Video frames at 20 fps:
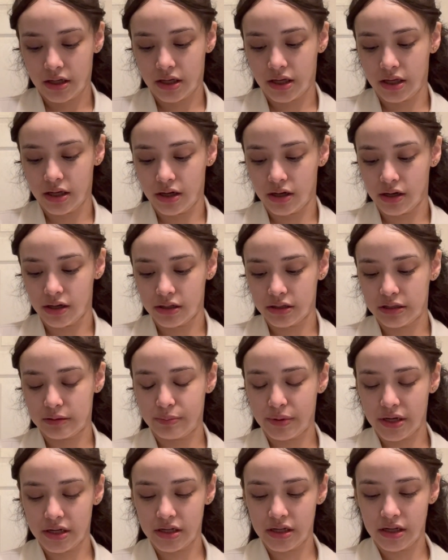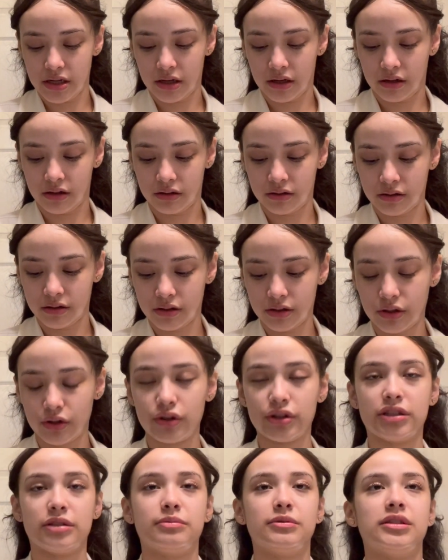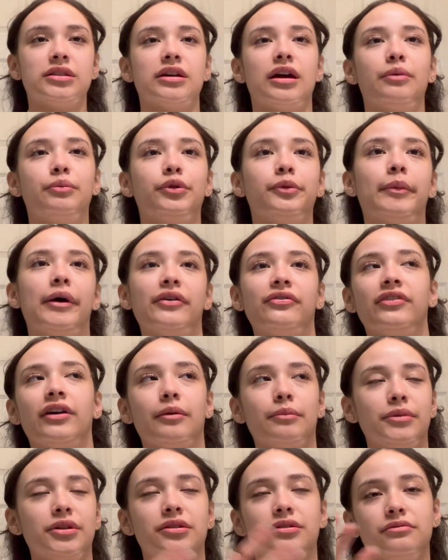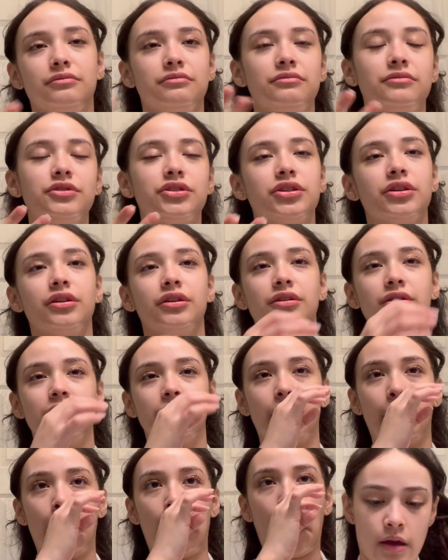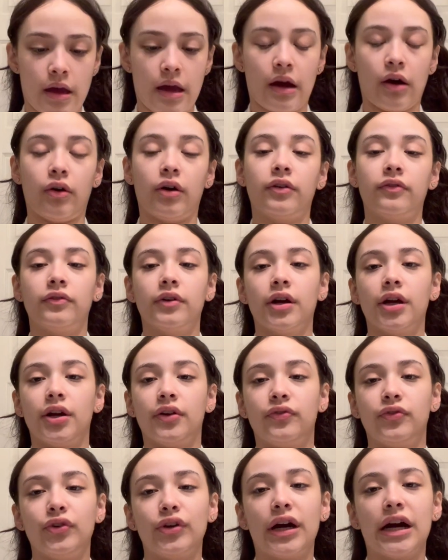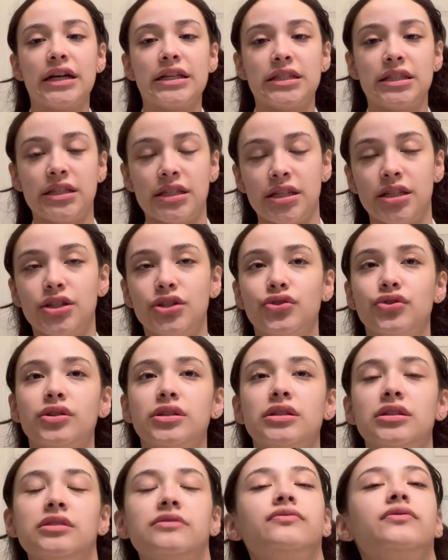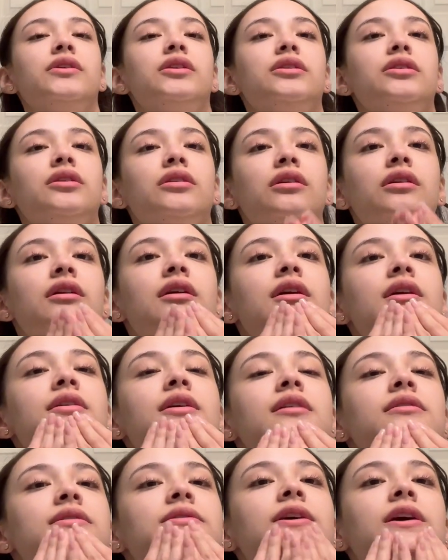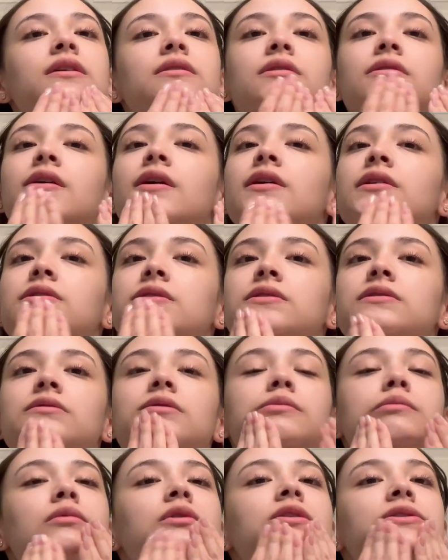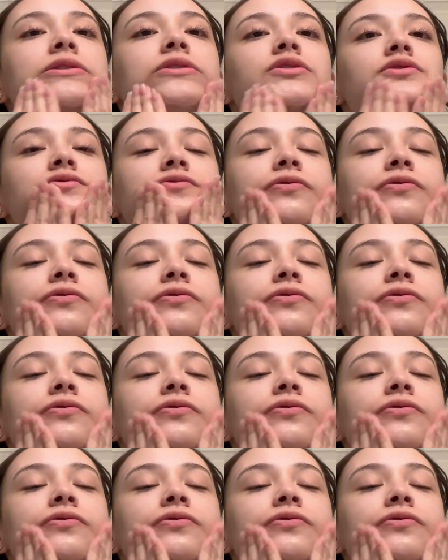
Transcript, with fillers: here spending Christmas time with my family and shit, you know? However, if you guys did enjoy this video, thank you guys so much